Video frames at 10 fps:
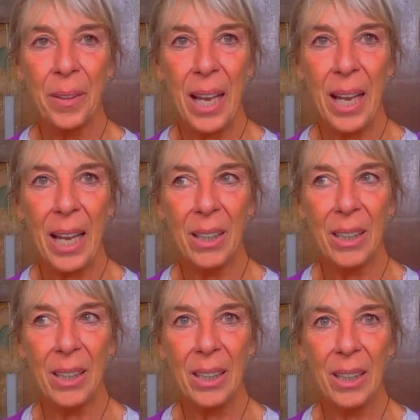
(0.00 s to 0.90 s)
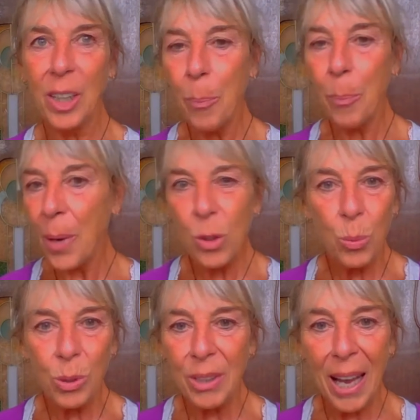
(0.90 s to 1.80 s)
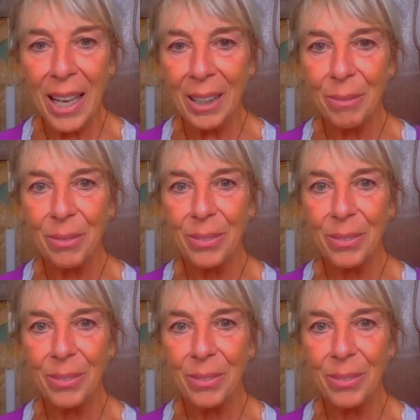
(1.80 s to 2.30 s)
that other plants wouldn't have.